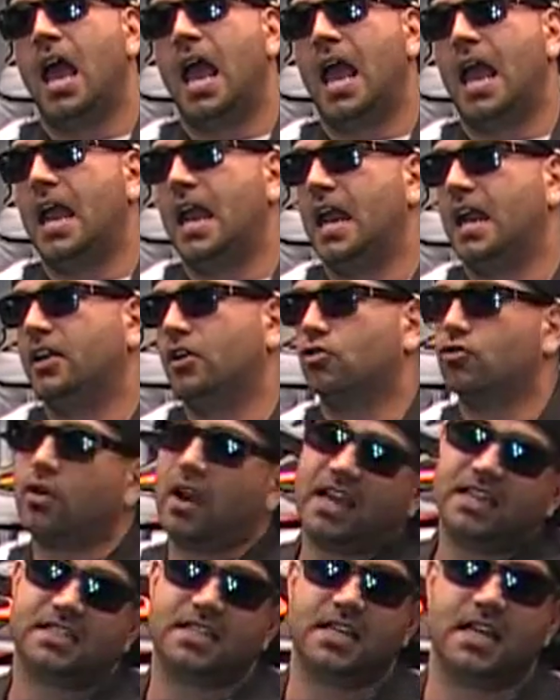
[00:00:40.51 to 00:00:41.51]
and the
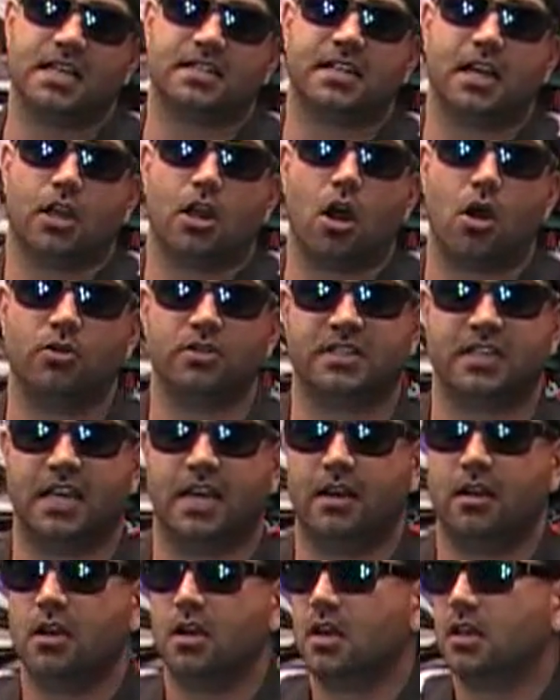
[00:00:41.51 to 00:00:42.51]
craziness that goes
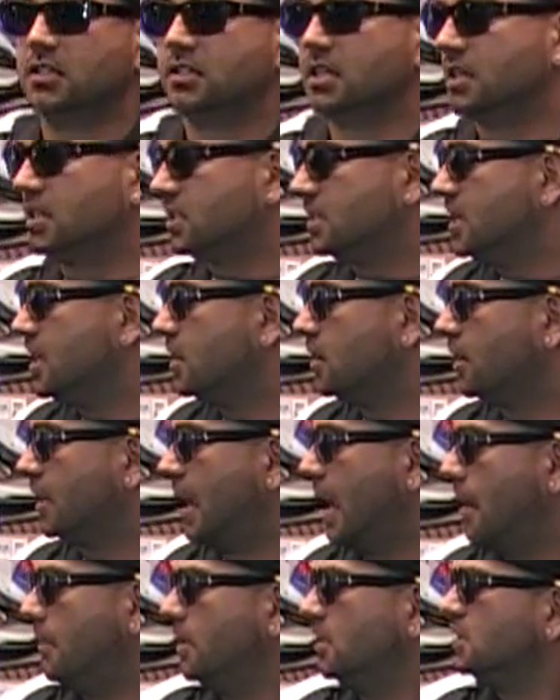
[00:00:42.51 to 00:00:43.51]
into the sneaker game,